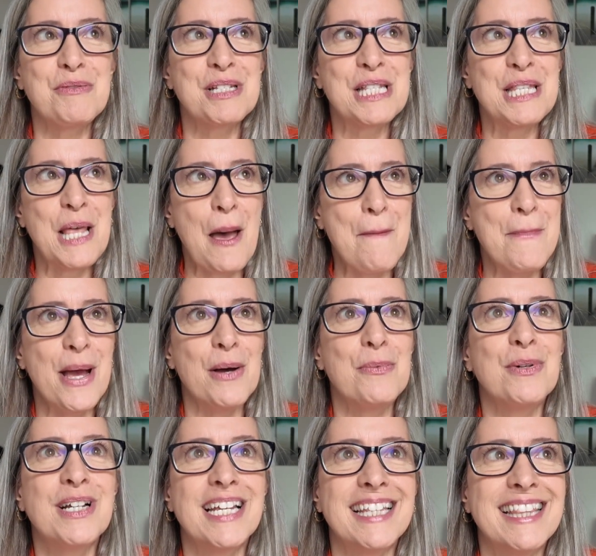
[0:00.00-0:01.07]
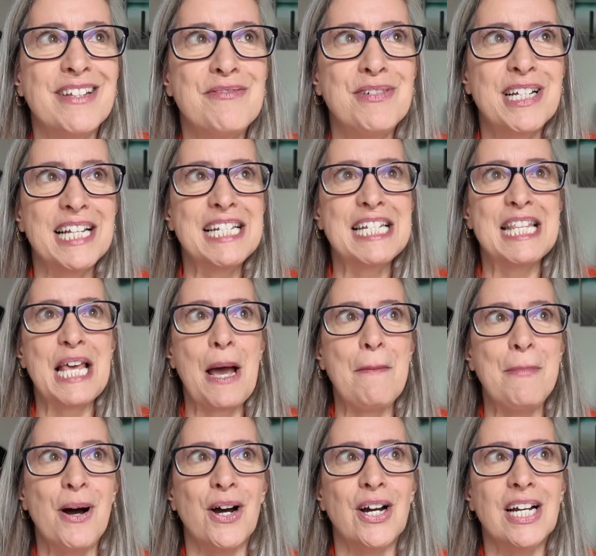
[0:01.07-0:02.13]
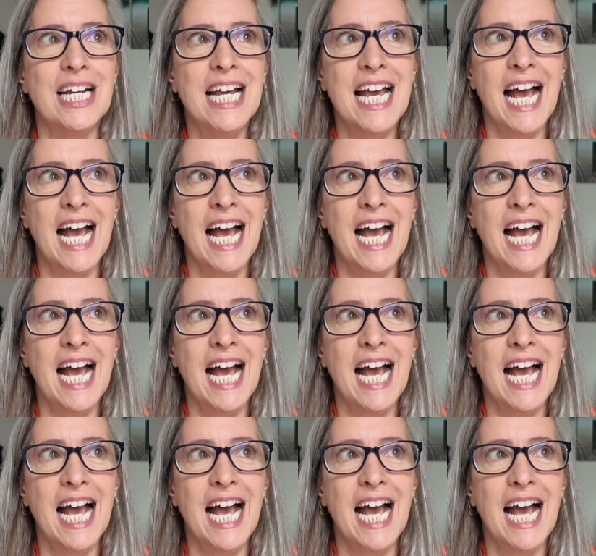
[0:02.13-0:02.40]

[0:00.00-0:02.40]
wasn't that bad. We'll get to that part.